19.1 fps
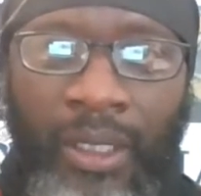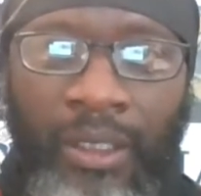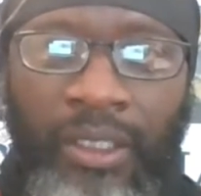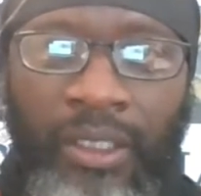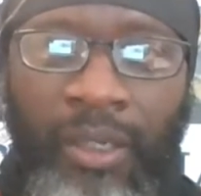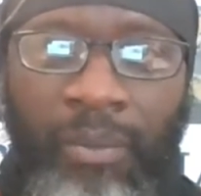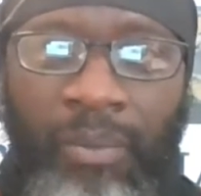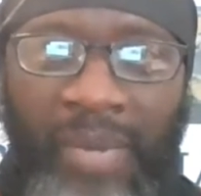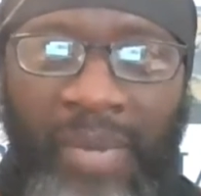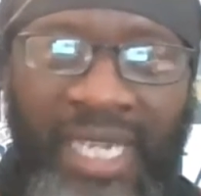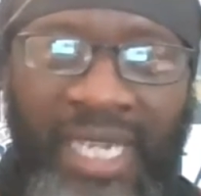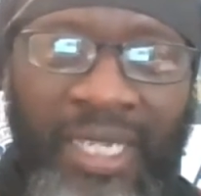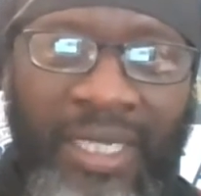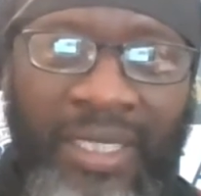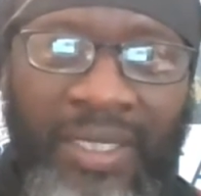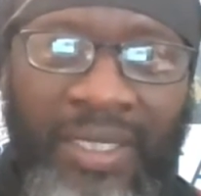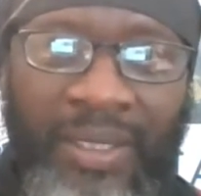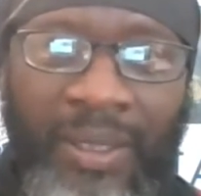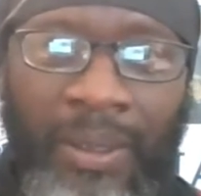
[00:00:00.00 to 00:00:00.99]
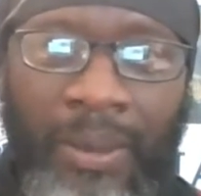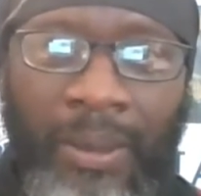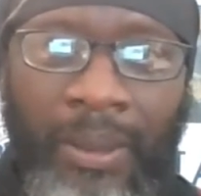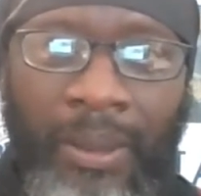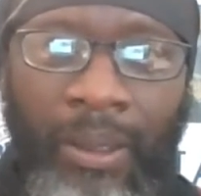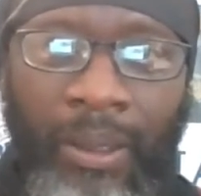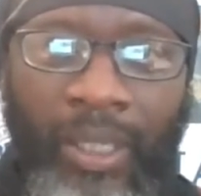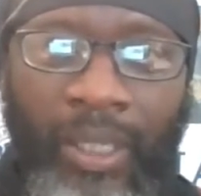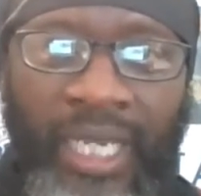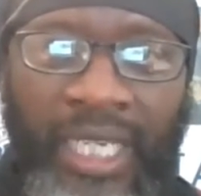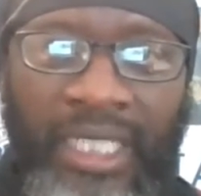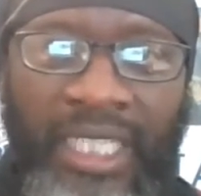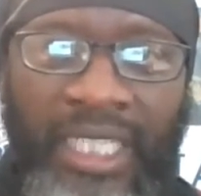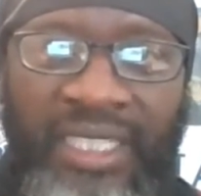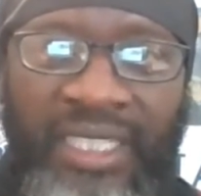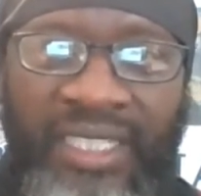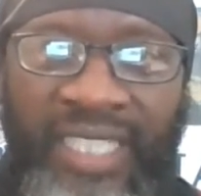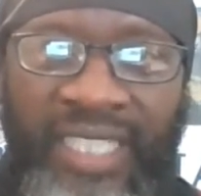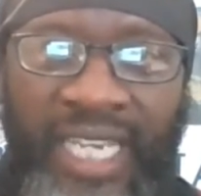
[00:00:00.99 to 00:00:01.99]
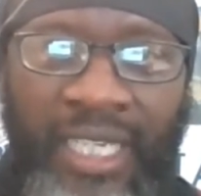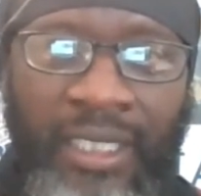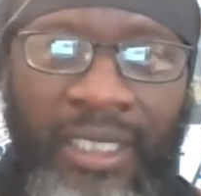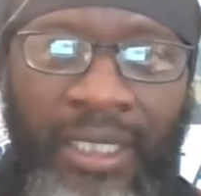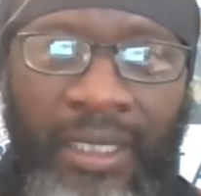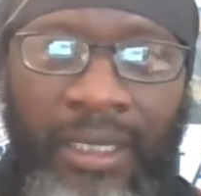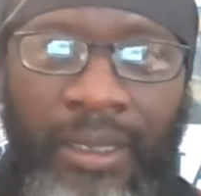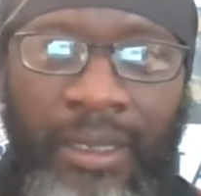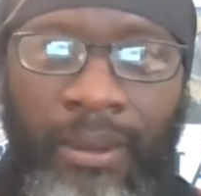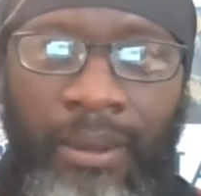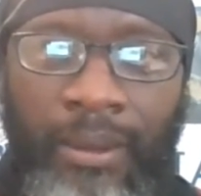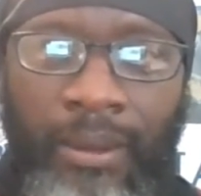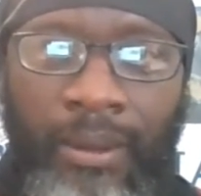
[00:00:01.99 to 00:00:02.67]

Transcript: they're mayors, okay, they're senators,